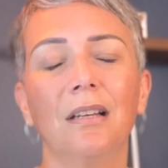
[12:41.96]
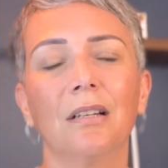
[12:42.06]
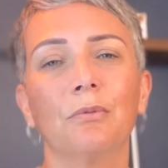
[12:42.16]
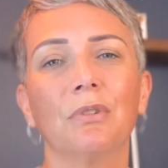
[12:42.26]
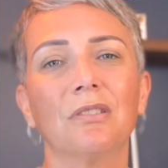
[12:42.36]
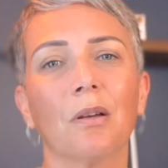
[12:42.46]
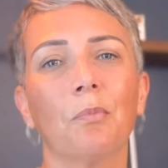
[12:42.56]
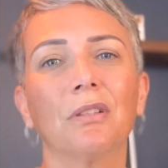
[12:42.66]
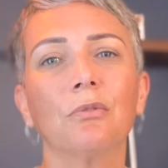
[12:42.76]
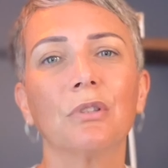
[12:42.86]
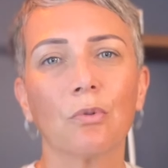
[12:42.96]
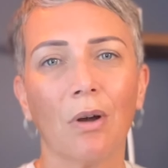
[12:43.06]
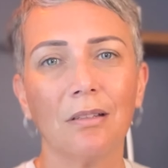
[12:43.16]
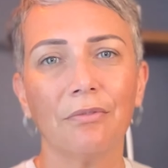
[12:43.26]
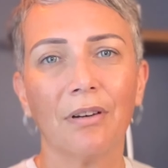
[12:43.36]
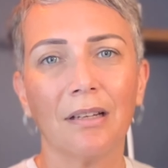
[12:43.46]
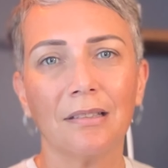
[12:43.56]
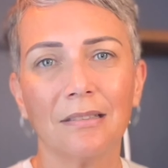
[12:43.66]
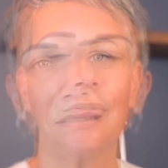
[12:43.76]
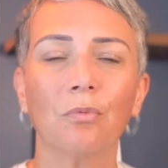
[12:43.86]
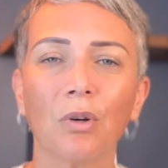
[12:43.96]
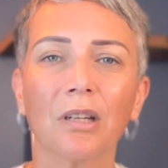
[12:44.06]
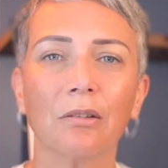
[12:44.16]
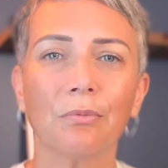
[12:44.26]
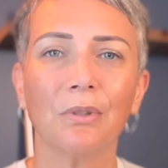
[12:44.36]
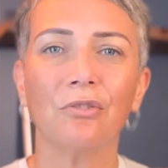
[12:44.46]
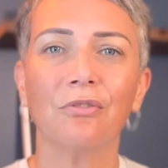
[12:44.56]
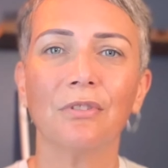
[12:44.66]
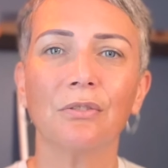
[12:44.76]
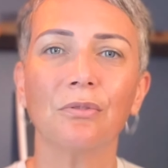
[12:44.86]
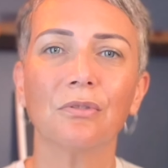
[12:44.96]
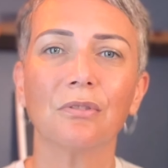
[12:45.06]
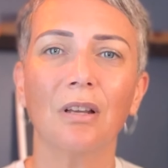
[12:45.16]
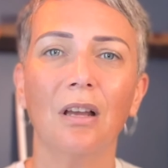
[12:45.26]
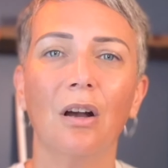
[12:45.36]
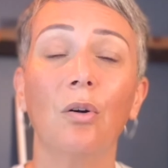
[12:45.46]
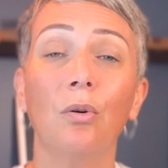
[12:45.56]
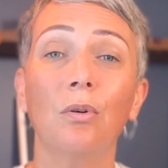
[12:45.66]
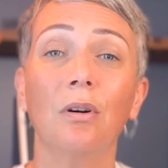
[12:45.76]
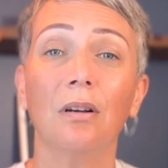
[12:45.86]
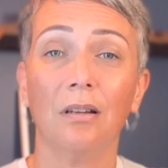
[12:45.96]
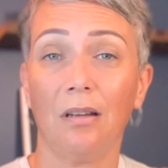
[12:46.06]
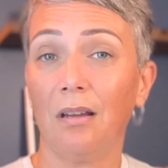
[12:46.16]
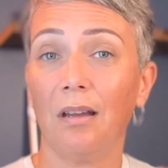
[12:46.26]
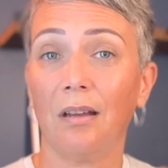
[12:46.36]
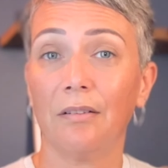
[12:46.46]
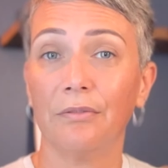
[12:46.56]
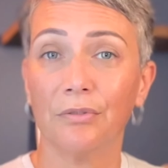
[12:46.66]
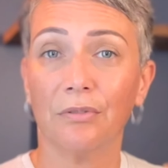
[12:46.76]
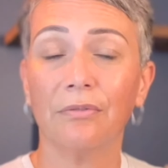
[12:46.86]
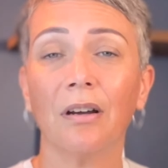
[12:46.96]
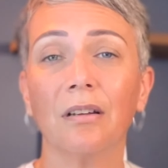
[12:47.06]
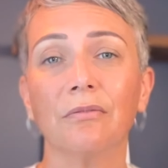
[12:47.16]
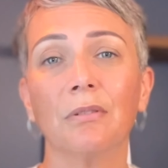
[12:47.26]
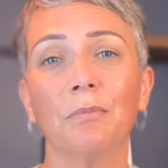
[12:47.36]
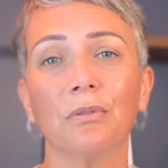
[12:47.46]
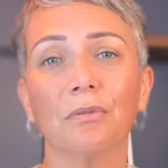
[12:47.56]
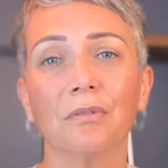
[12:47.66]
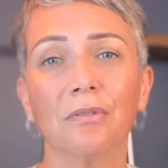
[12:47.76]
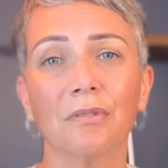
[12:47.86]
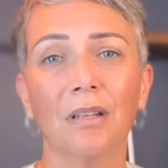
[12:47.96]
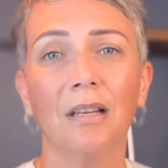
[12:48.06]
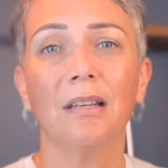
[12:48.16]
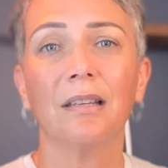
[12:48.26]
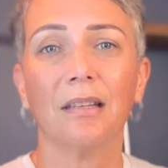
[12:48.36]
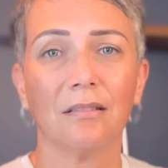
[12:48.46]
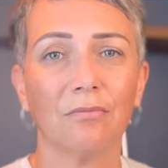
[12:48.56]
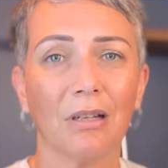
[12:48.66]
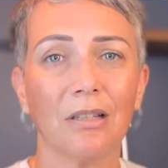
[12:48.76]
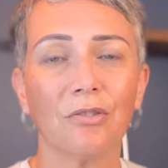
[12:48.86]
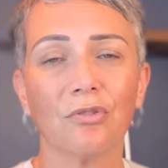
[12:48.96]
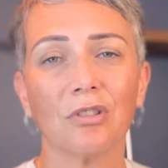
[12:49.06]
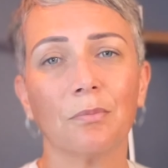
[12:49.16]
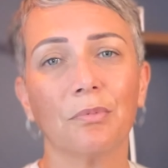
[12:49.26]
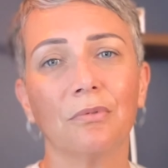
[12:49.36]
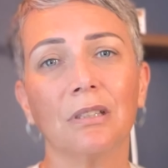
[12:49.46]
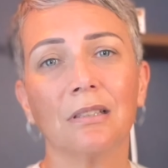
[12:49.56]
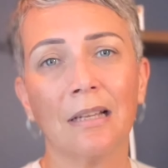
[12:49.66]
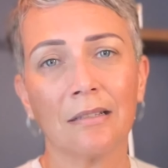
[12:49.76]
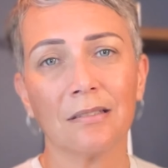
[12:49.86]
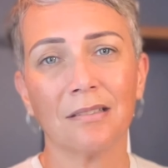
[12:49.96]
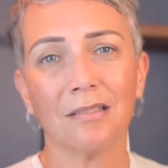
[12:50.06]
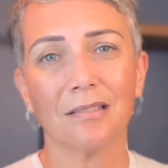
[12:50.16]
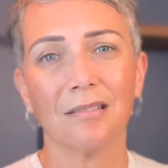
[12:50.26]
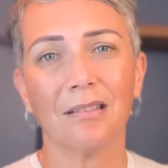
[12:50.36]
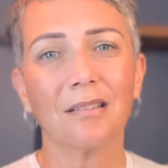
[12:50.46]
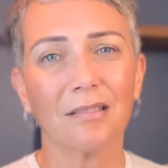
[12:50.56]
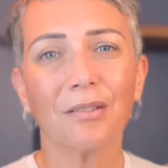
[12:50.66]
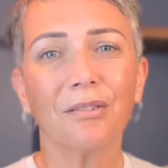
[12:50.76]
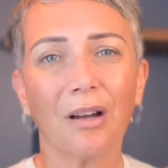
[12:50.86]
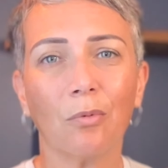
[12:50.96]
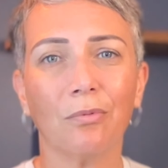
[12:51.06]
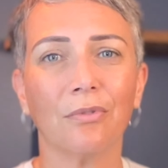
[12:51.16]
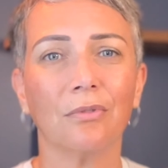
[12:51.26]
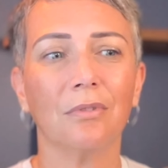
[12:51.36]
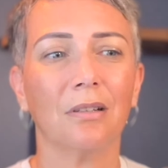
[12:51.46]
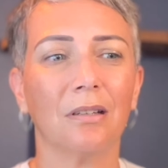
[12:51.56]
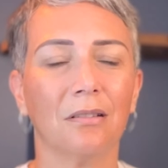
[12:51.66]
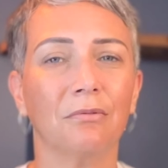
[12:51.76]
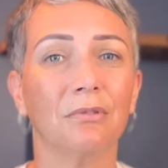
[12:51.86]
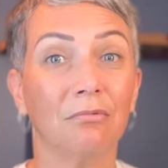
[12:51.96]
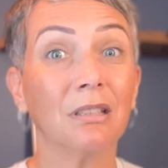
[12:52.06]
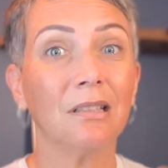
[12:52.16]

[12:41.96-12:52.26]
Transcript: with someone who is qualified in working with individuals who have survived abuse in relationship with narcissists. That's so helpful. I would really